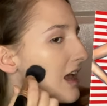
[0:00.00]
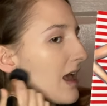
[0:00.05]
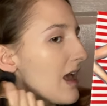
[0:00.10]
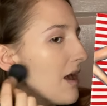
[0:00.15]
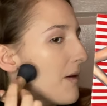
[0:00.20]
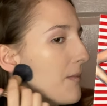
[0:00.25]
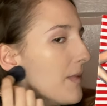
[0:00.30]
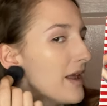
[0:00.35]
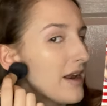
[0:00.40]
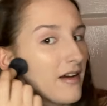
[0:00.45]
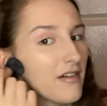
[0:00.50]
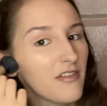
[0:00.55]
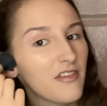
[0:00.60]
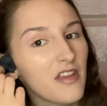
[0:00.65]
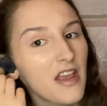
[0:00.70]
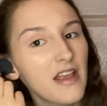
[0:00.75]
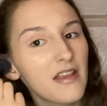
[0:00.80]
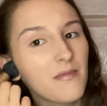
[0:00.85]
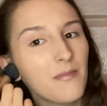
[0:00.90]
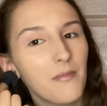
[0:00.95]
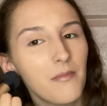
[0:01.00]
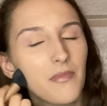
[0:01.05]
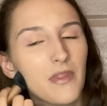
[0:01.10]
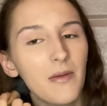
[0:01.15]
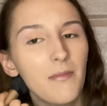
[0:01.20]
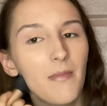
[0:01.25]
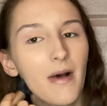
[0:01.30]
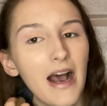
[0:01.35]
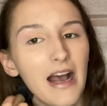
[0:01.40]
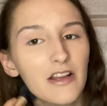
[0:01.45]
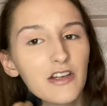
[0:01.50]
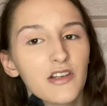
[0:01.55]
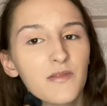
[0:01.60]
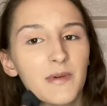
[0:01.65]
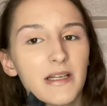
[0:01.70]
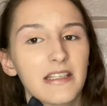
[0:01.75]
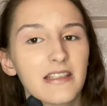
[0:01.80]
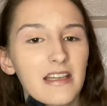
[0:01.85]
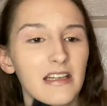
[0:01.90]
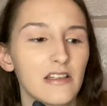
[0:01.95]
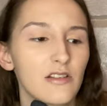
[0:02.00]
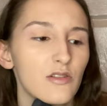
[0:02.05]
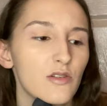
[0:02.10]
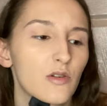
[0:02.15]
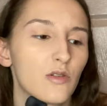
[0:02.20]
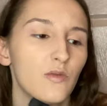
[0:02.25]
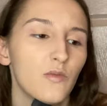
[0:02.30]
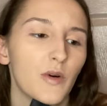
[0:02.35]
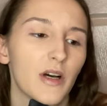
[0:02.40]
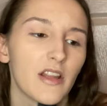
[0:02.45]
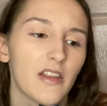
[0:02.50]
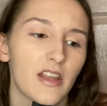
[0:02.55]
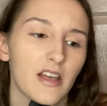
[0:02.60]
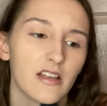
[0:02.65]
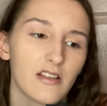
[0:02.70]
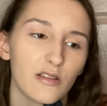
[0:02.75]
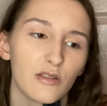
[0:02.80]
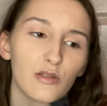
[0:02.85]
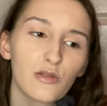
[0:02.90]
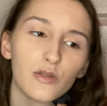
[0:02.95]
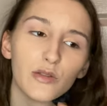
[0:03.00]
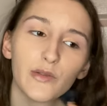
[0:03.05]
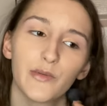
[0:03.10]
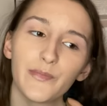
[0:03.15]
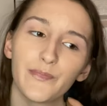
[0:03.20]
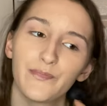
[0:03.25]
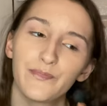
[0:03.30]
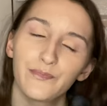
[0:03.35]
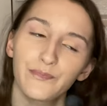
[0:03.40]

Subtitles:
And they matched my skin tone with it, so